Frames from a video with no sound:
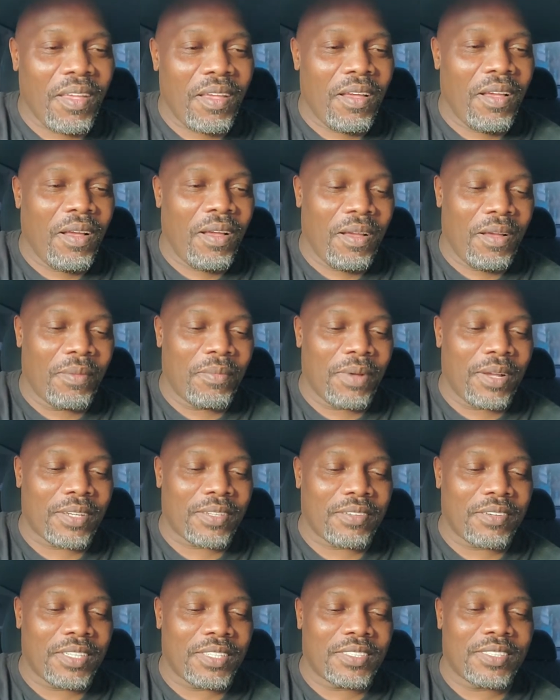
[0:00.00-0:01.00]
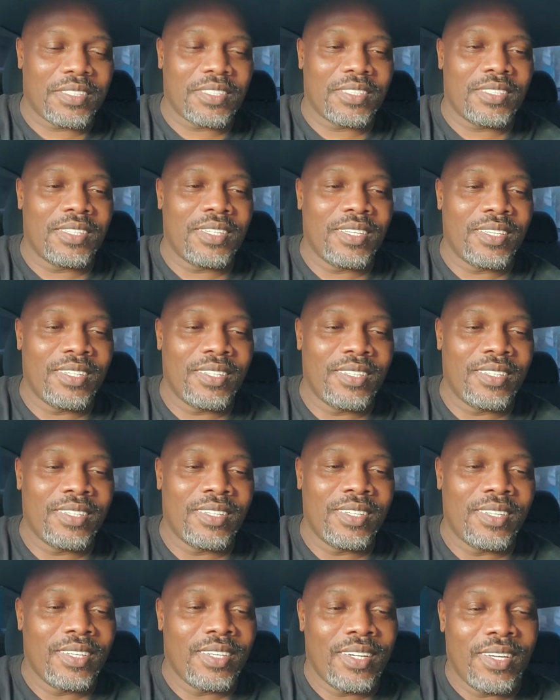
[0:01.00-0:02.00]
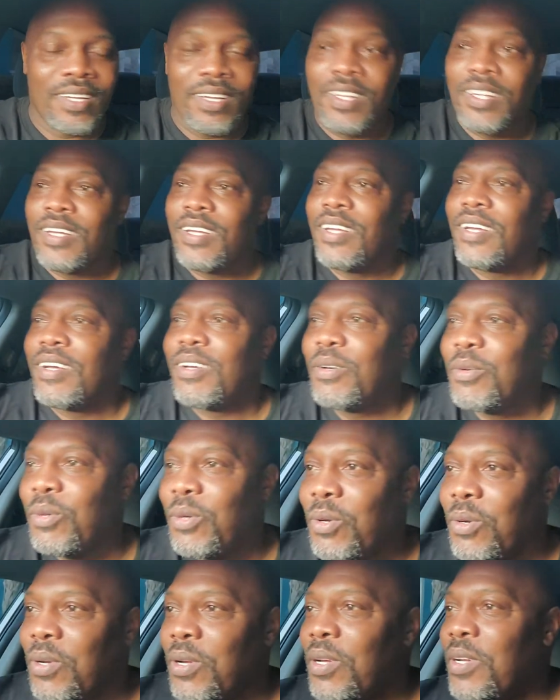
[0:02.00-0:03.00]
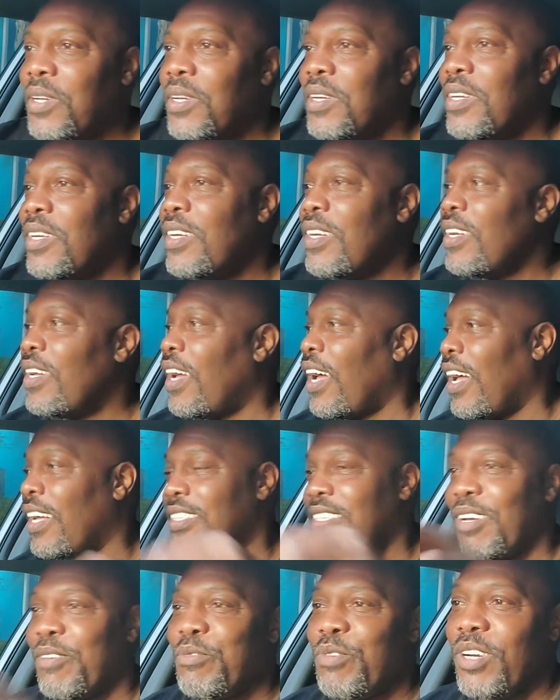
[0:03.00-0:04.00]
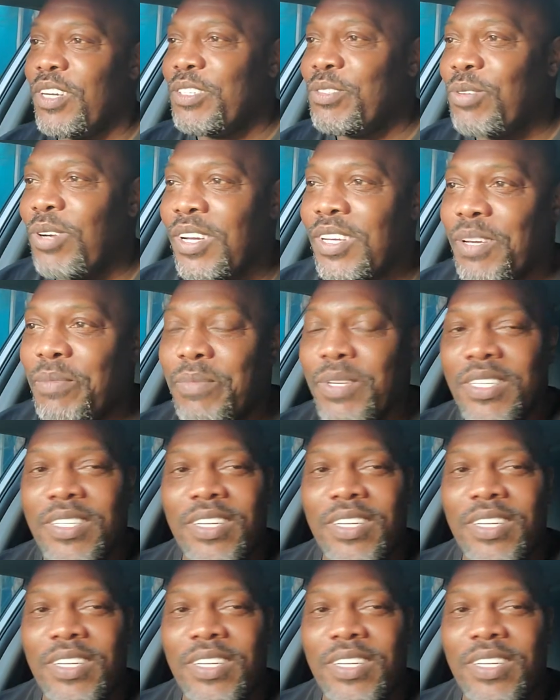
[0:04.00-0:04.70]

Oh my gracious. Whew. I said, really, you gonna give me